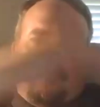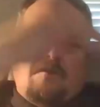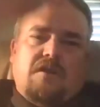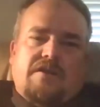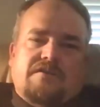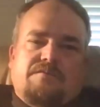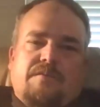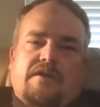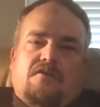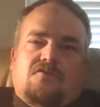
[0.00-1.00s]
and the next
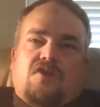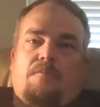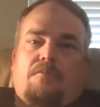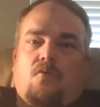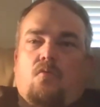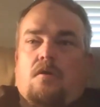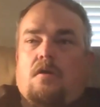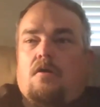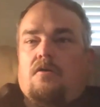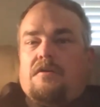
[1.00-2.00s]
minute on top of the
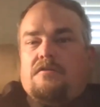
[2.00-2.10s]
world,